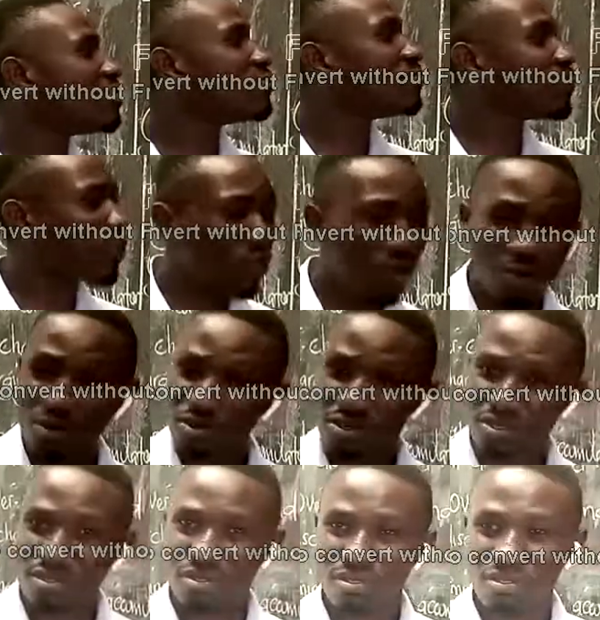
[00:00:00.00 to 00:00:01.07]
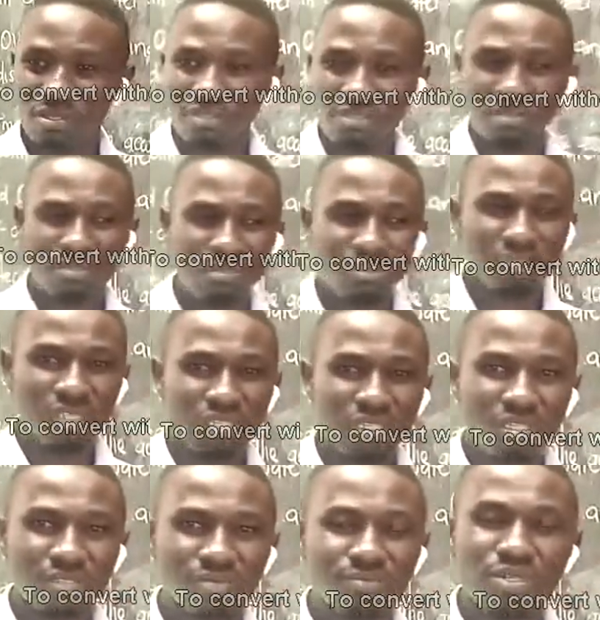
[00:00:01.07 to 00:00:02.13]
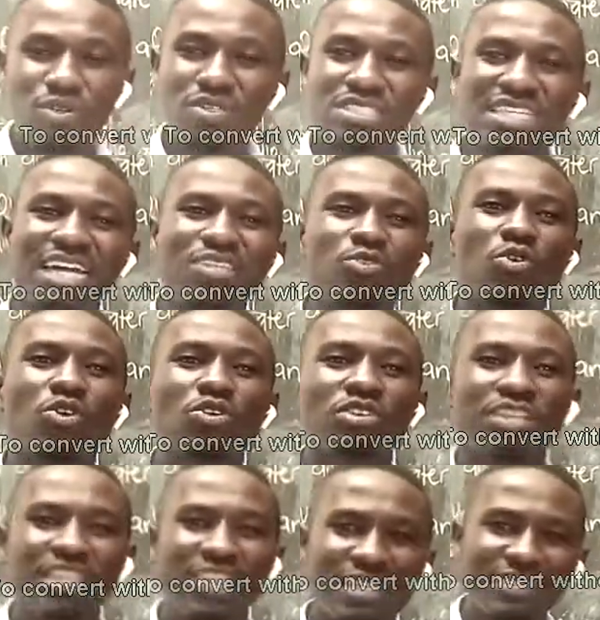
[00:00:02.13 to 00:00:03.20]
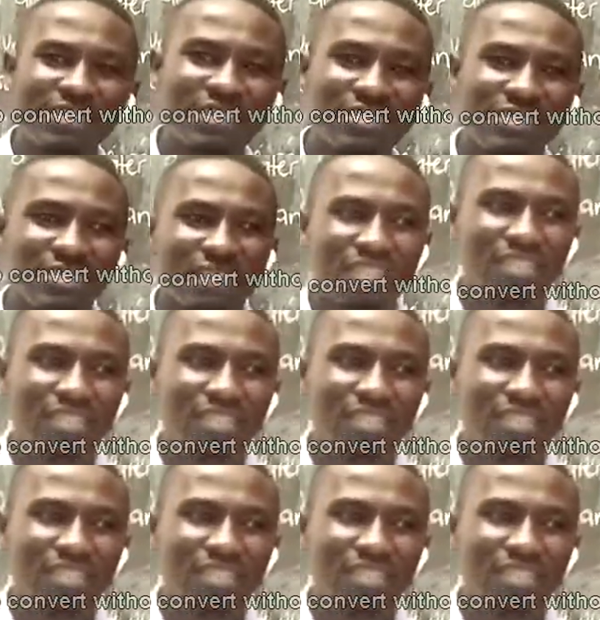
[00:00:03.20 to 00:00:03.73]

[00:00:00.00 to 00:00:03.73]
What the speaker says: floor. Because that coldness